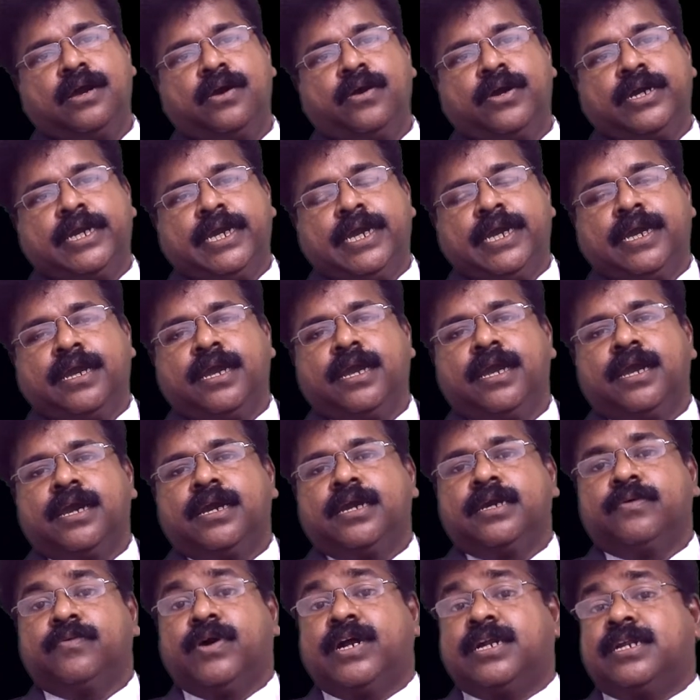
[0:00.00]
Okay,
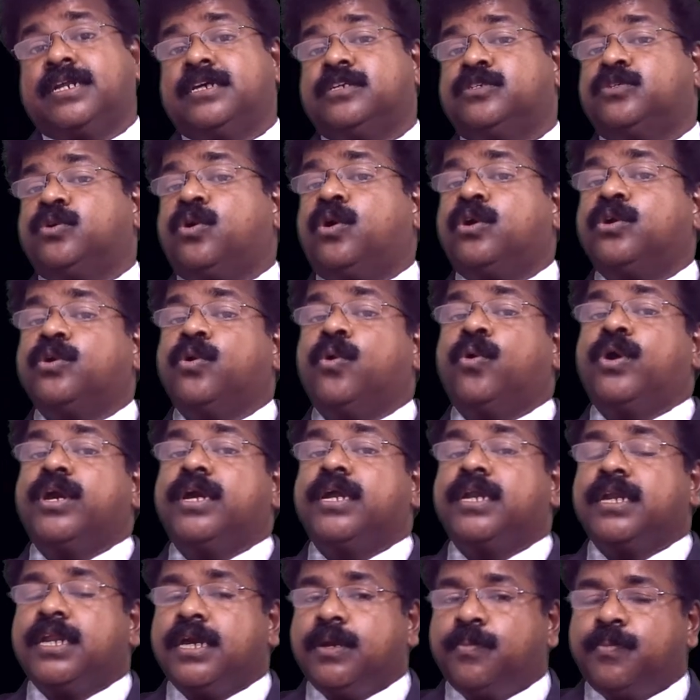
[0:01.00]
the water is not
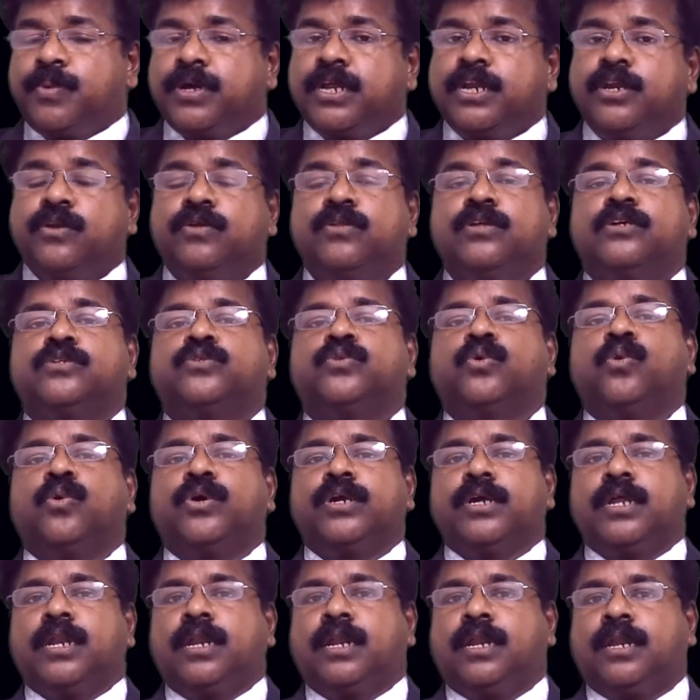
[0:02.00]
going deeper into the
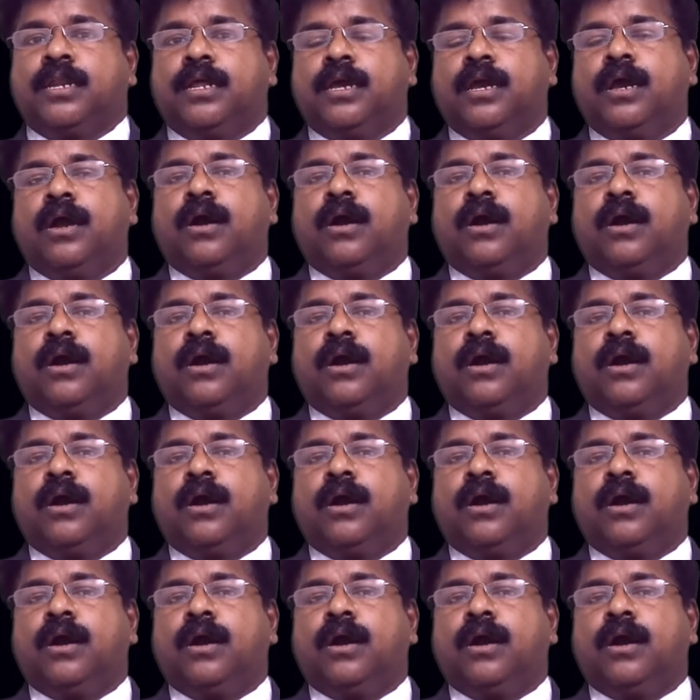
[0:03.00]
soil.